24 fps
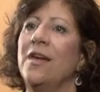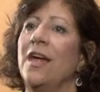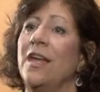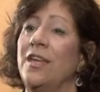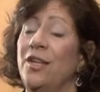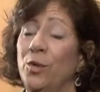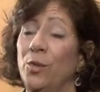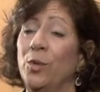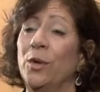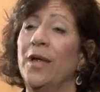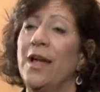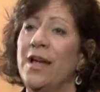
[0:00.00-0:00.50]

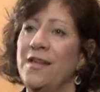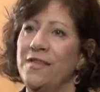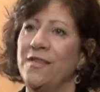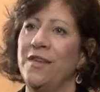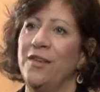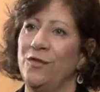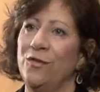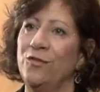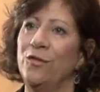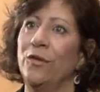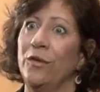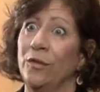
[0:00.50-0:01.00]
and you realize
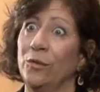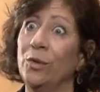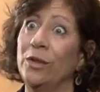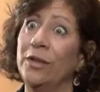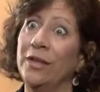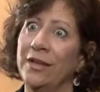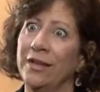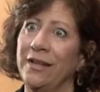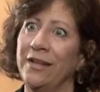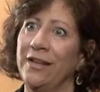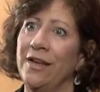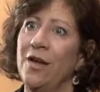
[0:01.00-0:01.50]
that you've
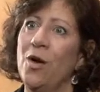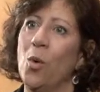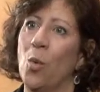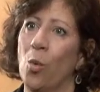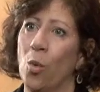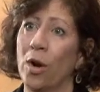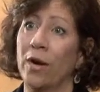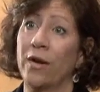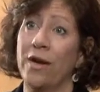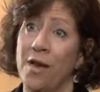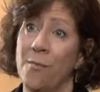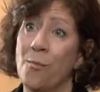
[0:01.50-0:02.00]
really
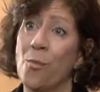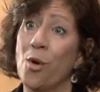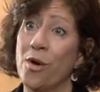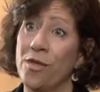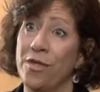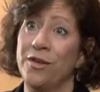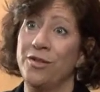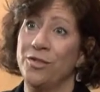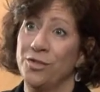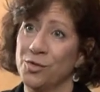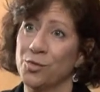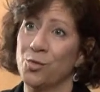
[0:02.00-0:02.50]
worked on more
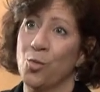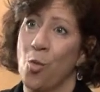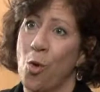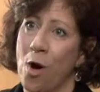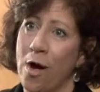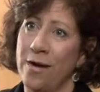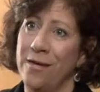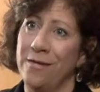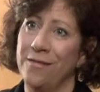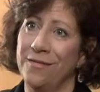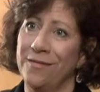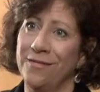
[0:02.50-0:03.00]
than just
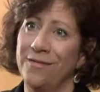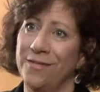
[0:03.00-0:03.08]
one.